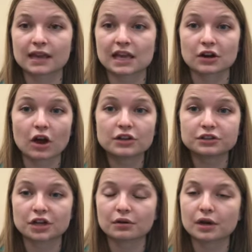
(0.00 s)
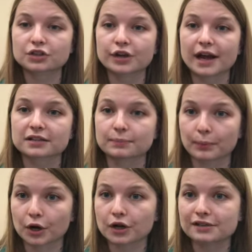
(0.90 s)
and also attracts
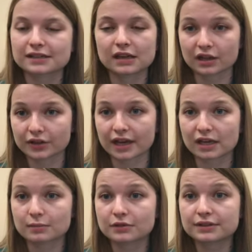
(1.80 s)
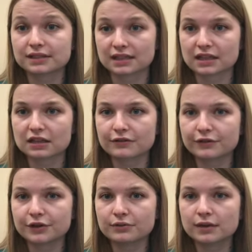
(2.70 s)
birds and other animals to eat the
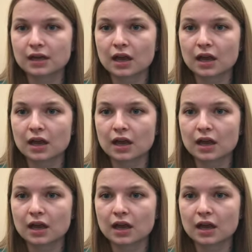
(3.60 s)
fruit,